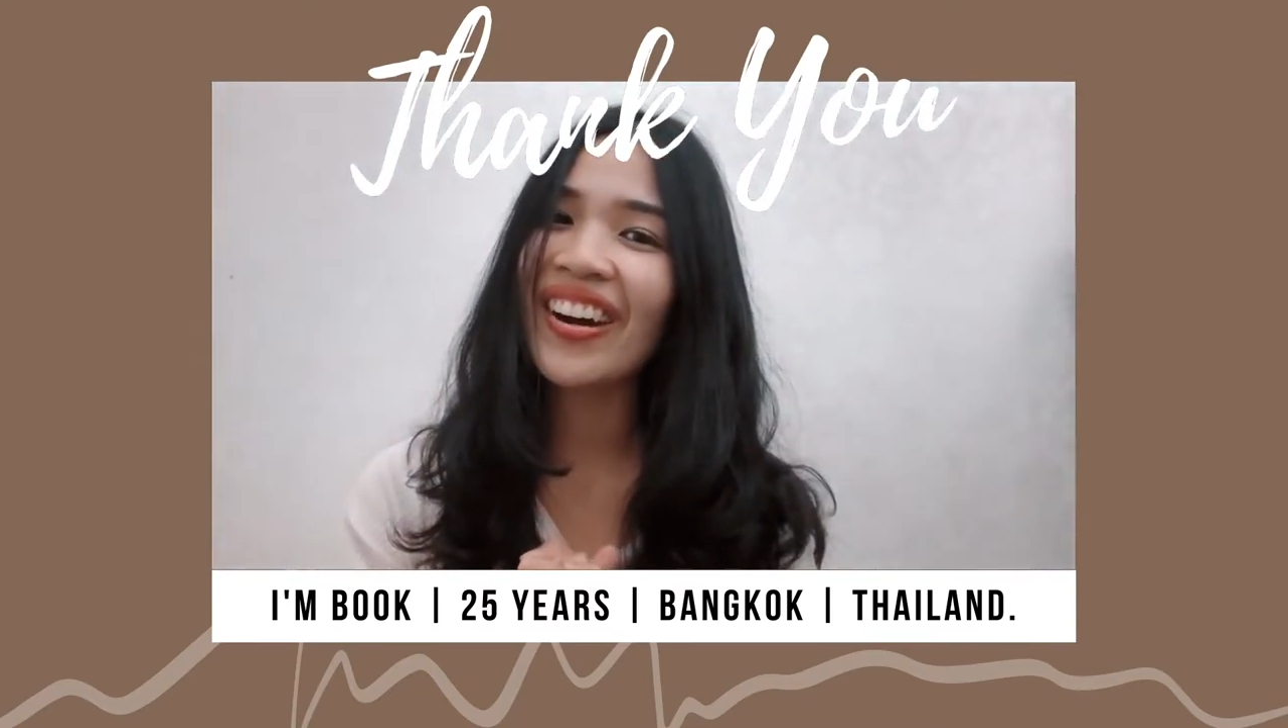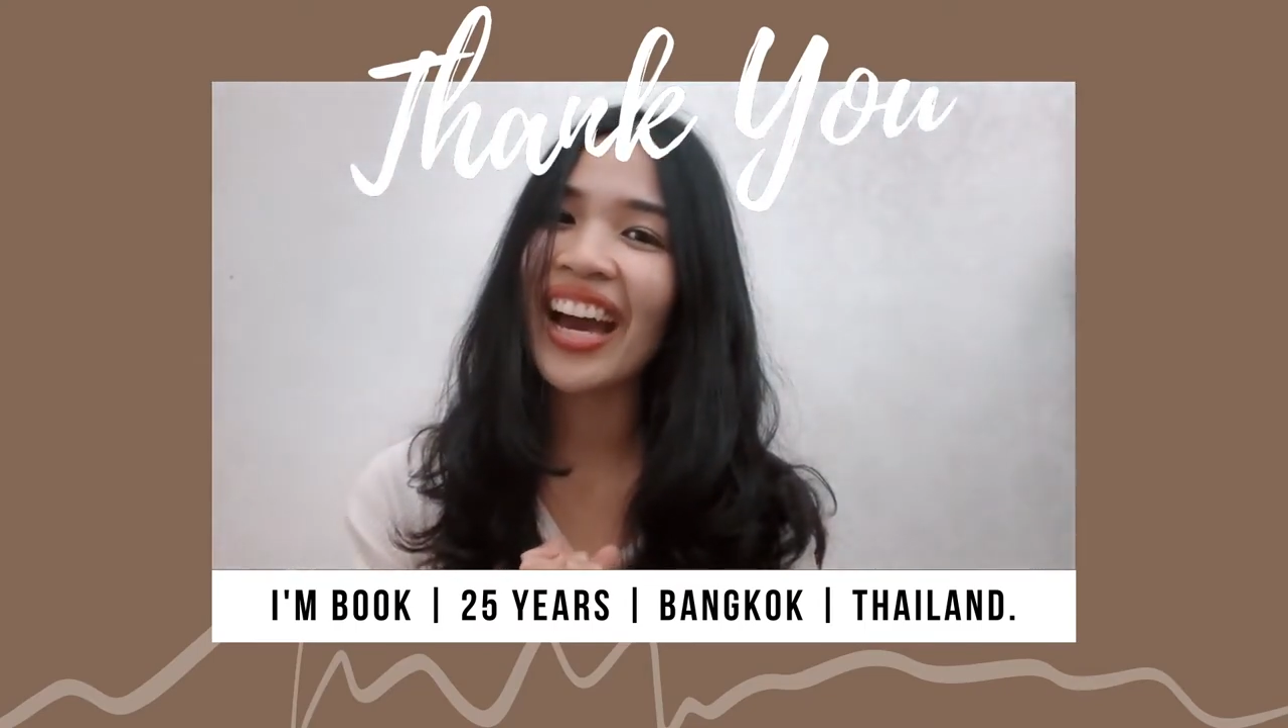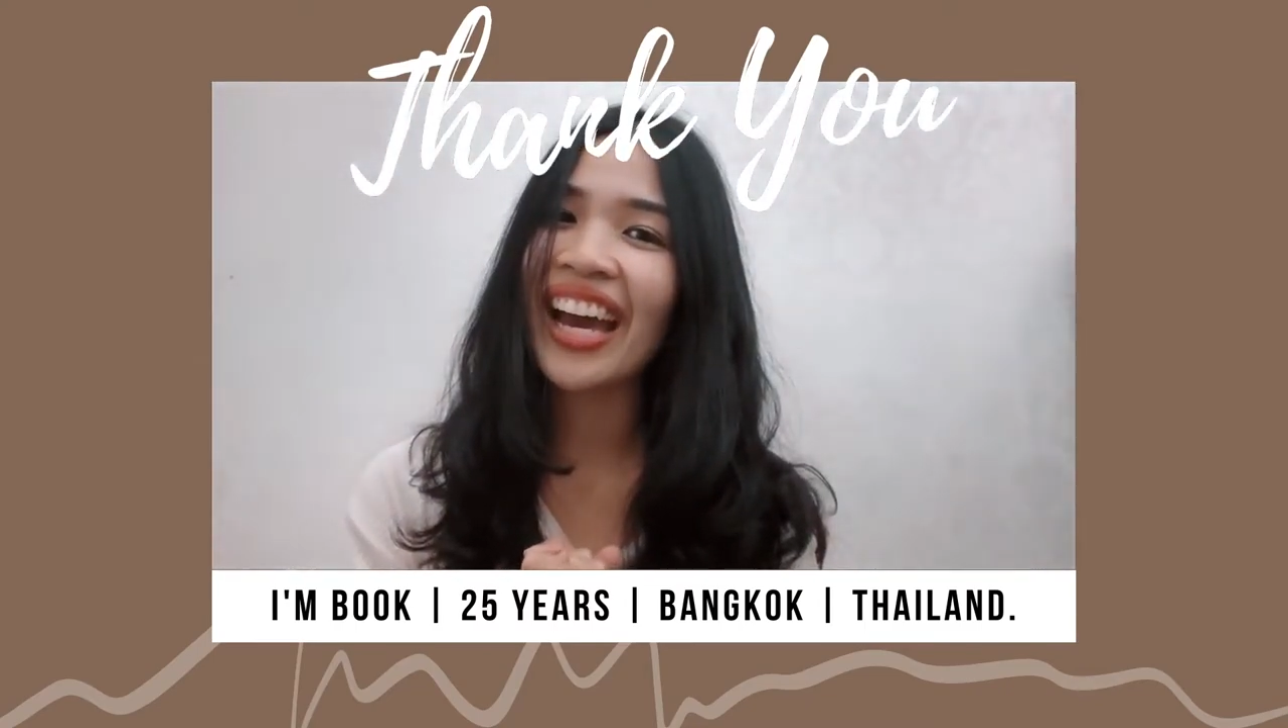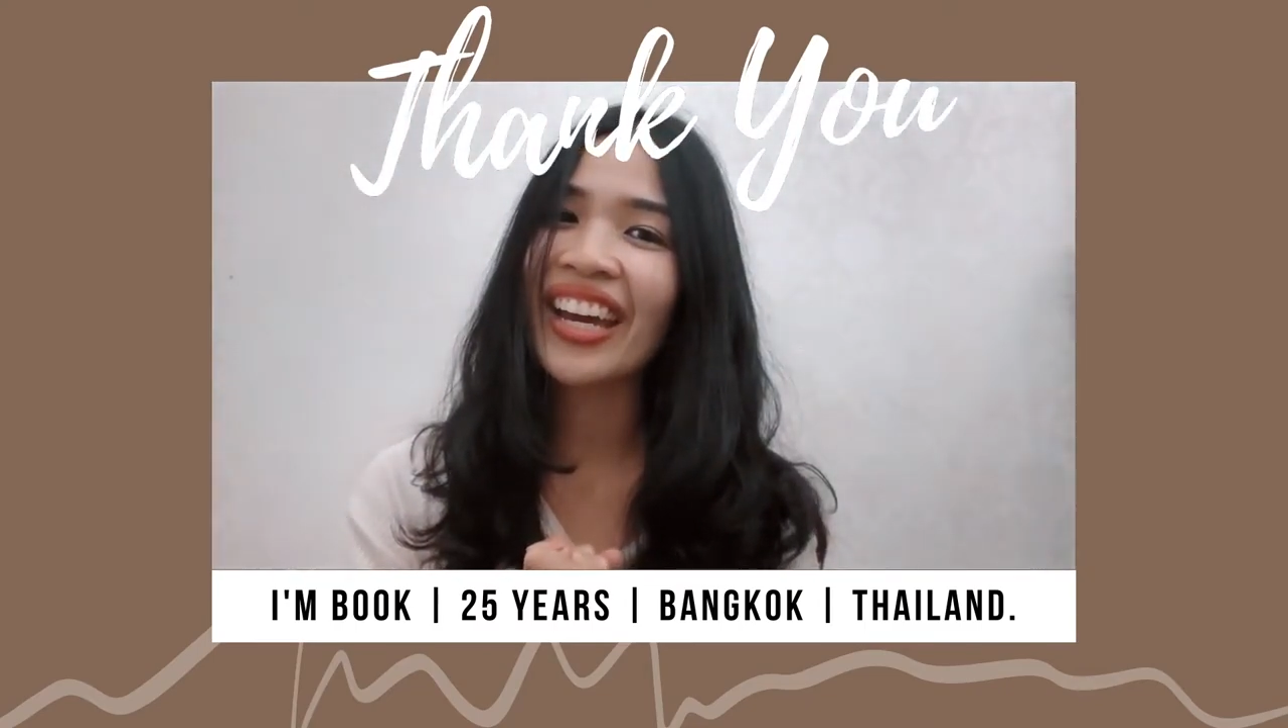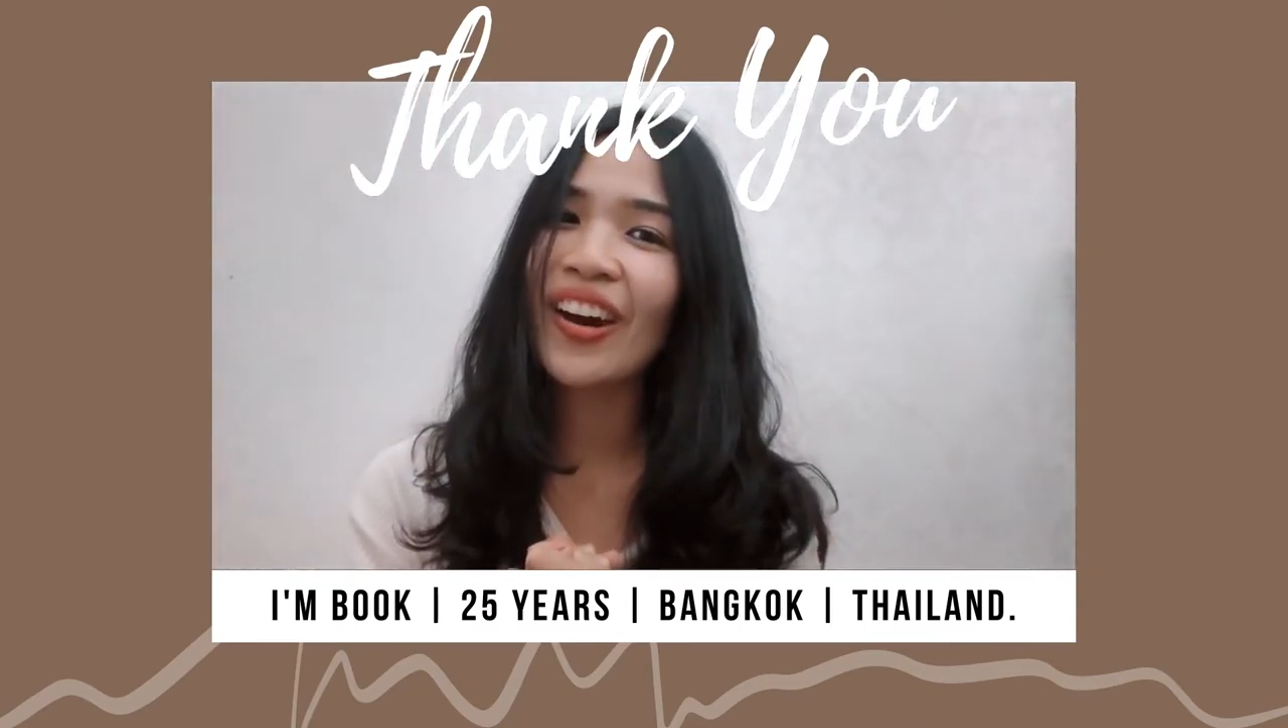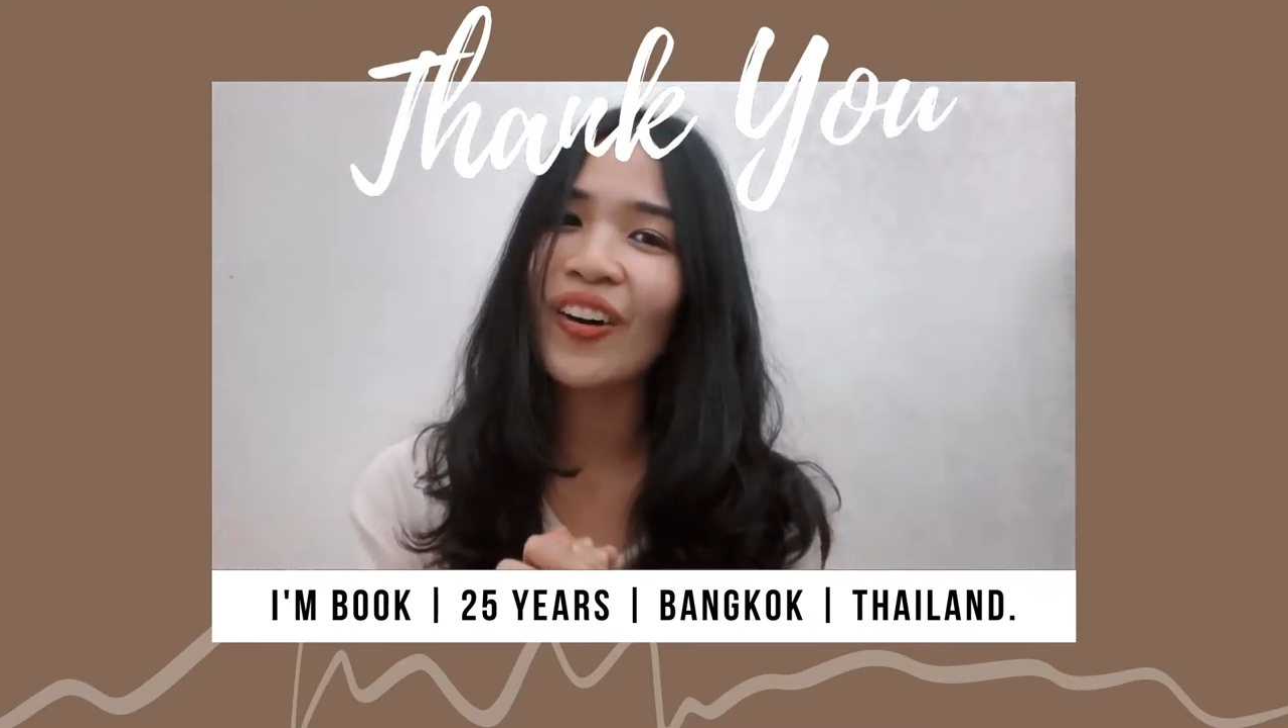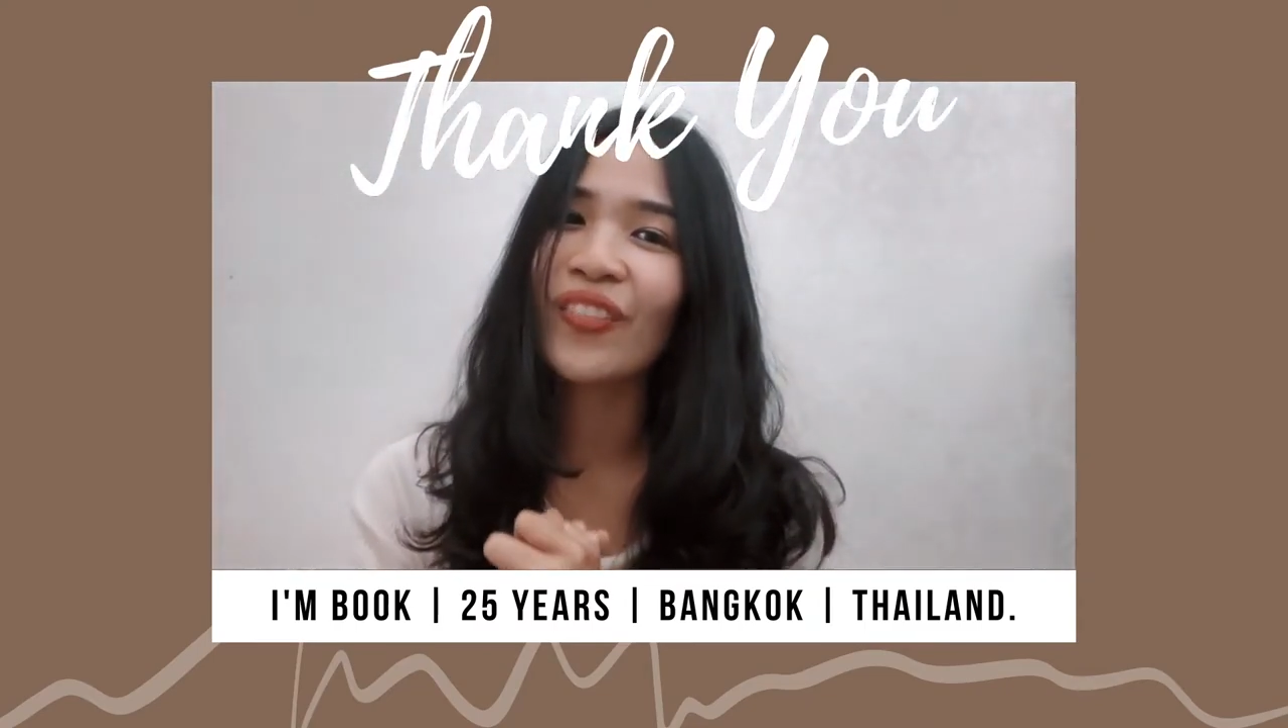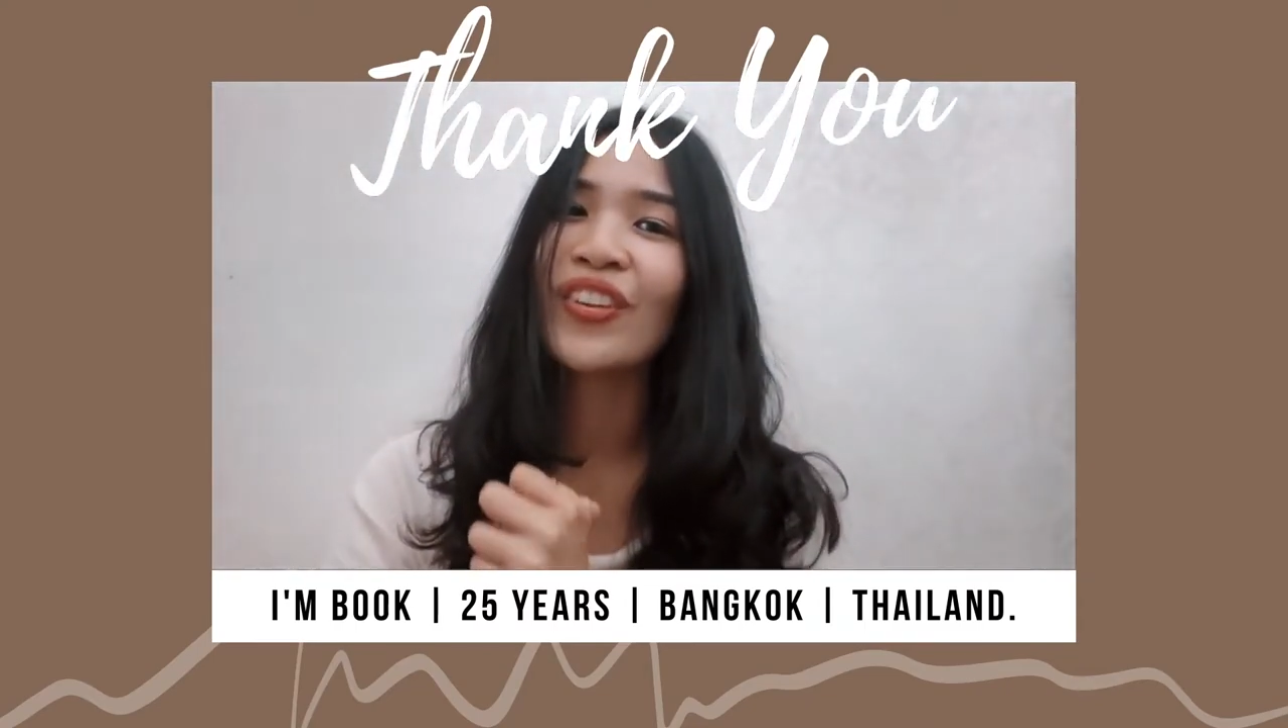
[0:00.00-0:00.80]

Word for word: i hope you